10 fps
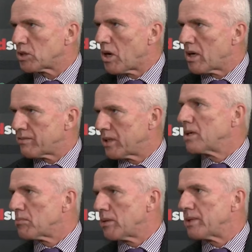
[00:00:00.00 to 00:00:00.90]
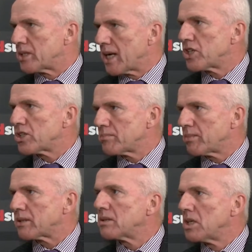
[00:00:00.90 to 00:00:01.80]
time for the implementation,
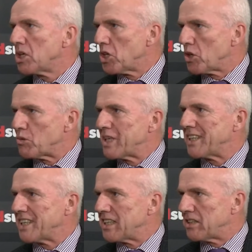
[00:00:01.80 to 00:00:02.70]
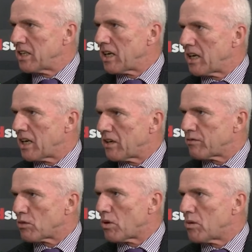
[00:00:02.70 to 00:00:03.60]
but really uh,
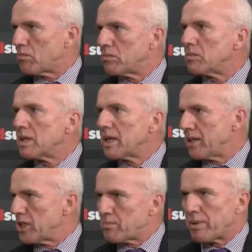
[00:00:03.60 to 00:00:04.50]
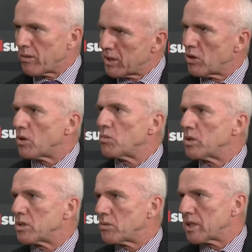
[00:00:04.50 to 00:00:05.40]
from this period
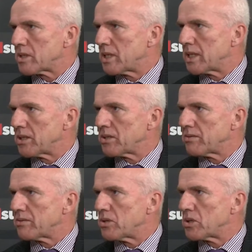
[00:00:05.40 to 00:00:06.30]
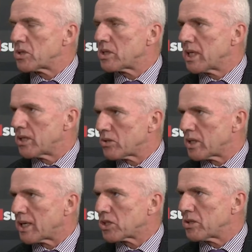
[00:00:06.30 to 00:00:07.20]
onwards, we're seeing the first
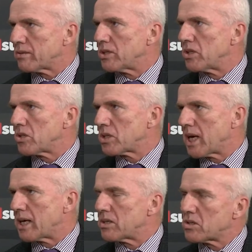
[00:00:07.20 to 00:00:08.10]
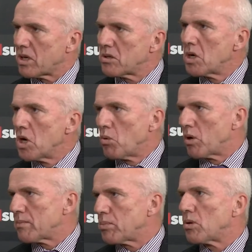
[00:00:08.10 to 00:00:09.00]
introduction of the new standard. So,
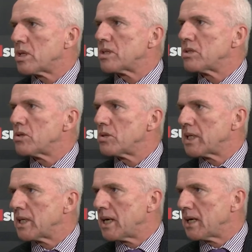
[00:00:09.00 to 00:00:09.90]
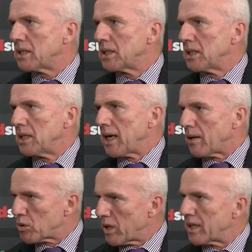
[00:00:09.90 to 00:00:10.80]
what employers are doing are
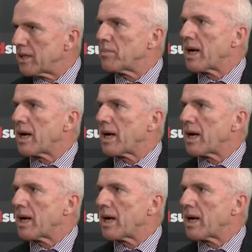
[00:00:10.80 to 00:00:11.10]
uh, upgrading their